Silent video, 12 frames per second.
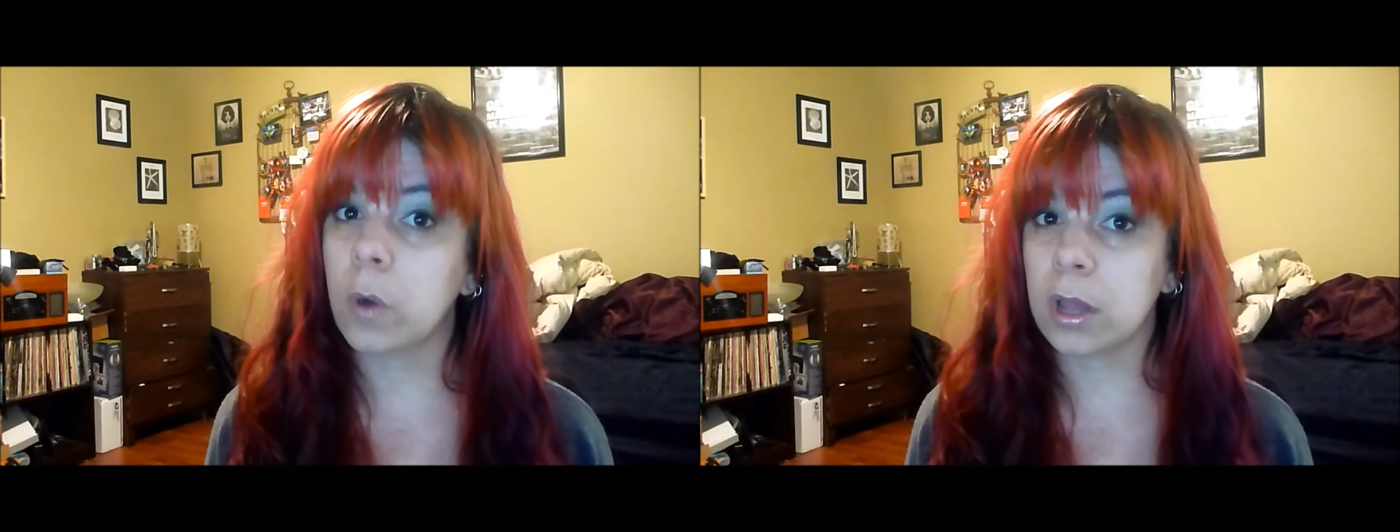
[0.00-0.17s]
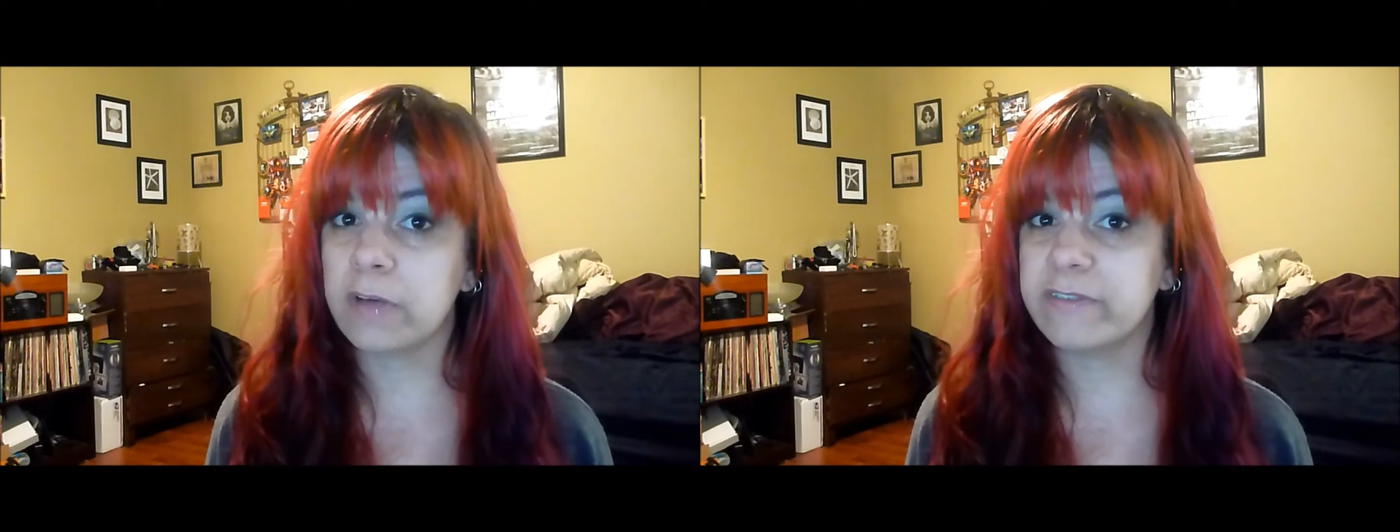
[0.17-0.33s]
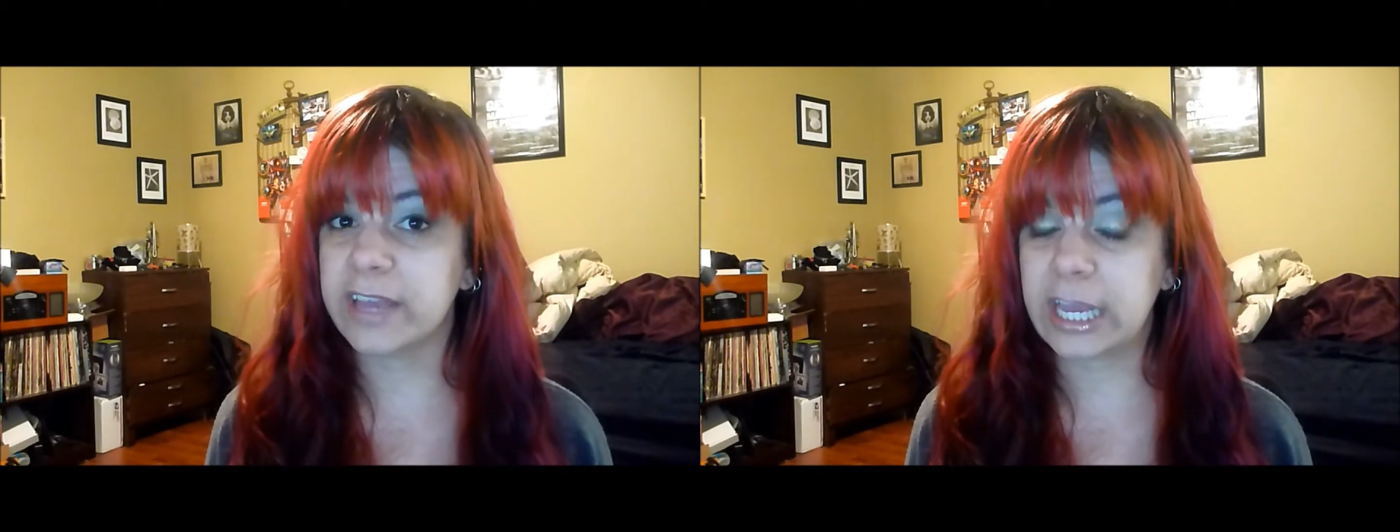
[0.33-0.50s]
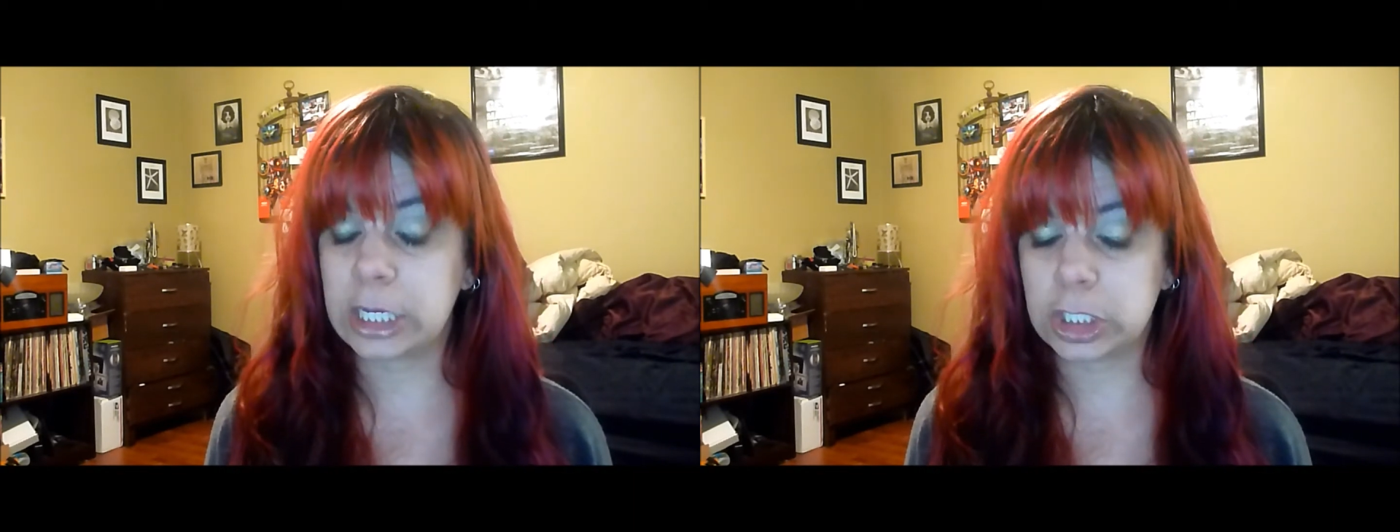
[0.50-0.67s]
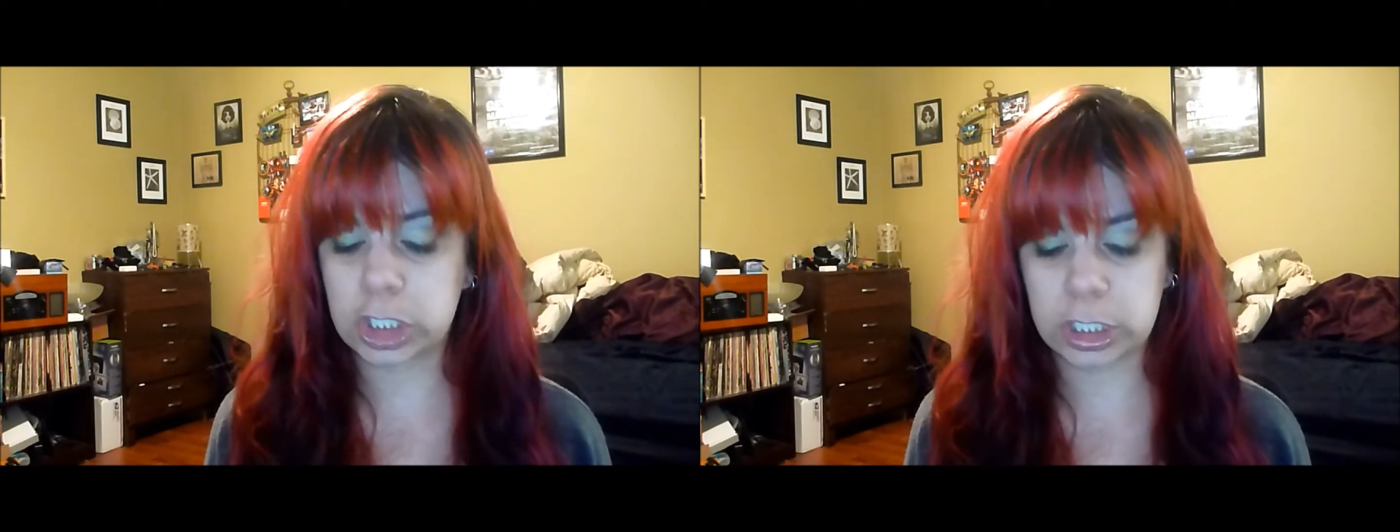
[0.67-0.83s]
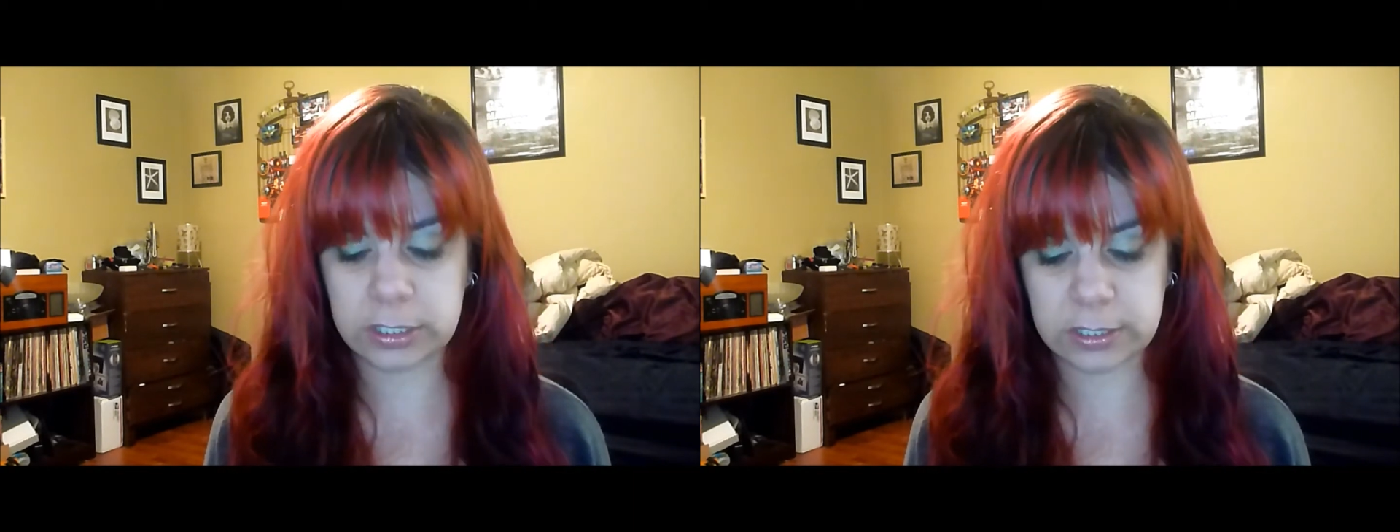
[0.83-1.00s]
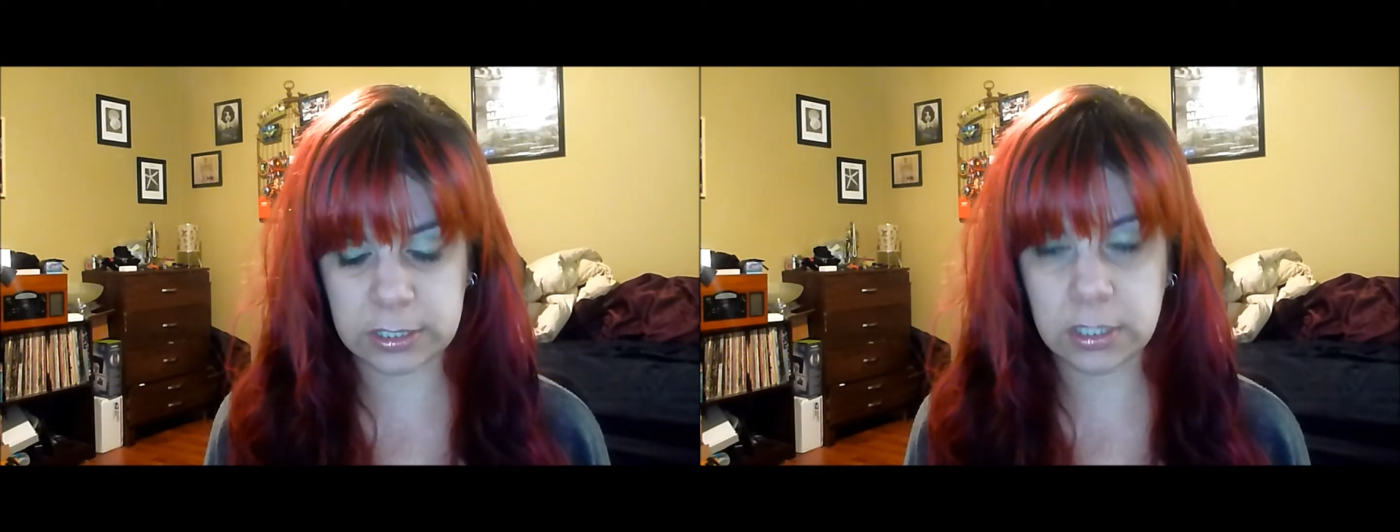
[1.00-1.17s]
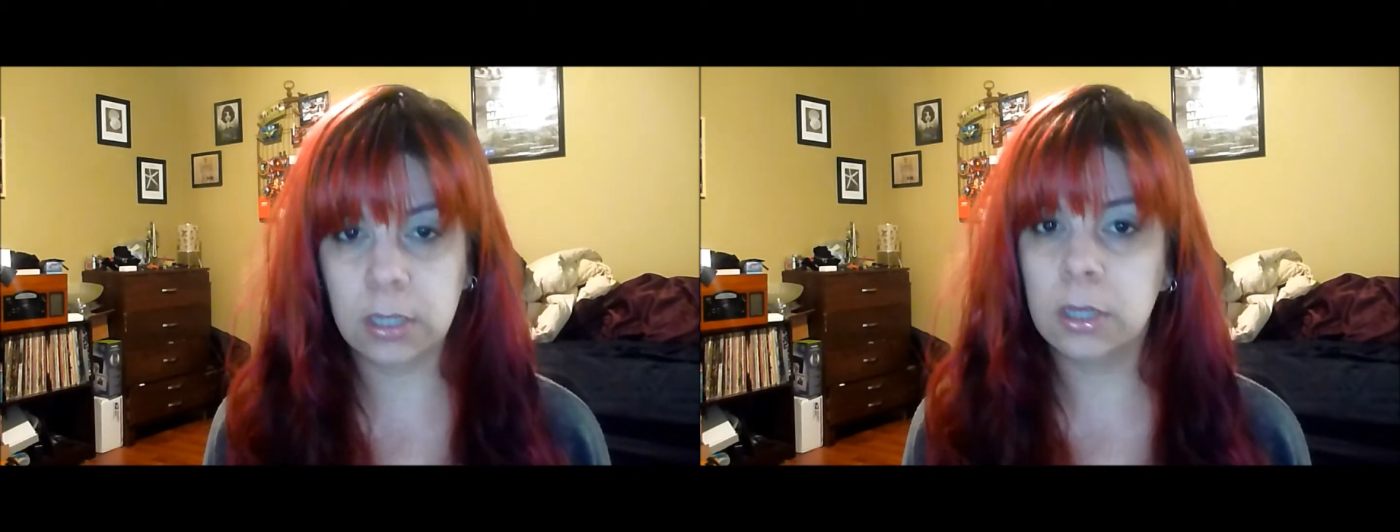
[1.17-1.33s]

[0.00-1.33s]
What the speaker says: qualifications